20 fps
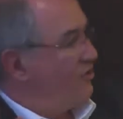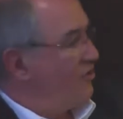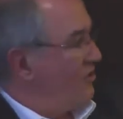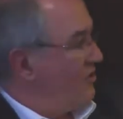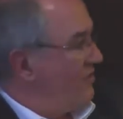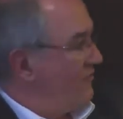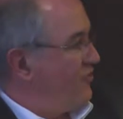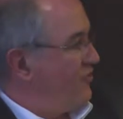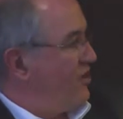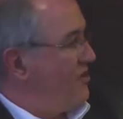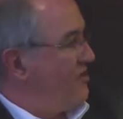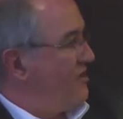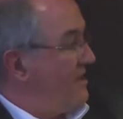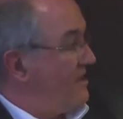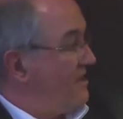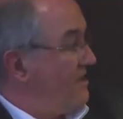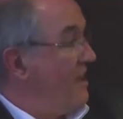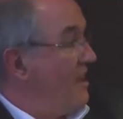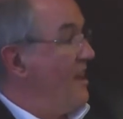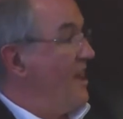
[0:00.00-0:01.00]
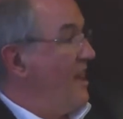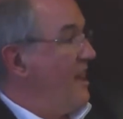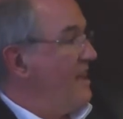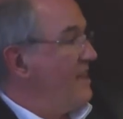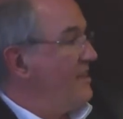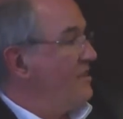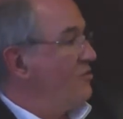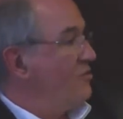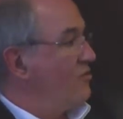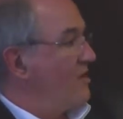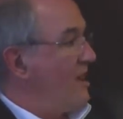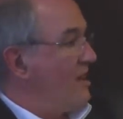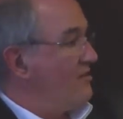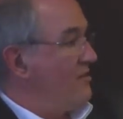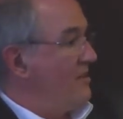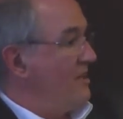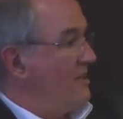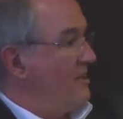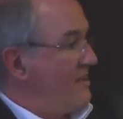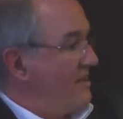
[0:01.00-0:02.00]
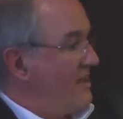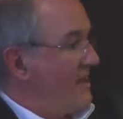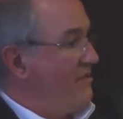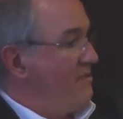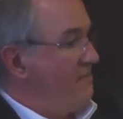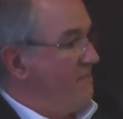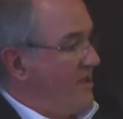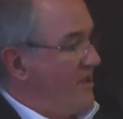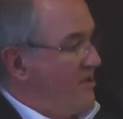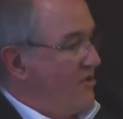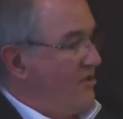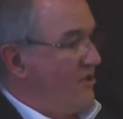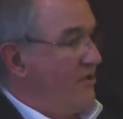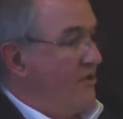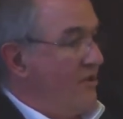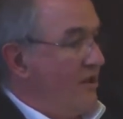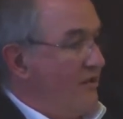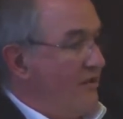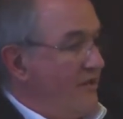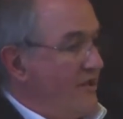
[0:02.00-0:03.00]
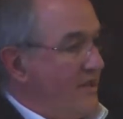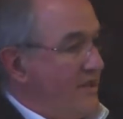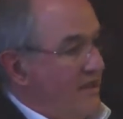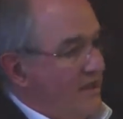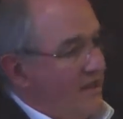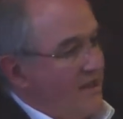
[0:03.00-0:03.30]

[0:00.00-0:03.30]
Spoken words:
Court of Justice, in its 2010 opinion on the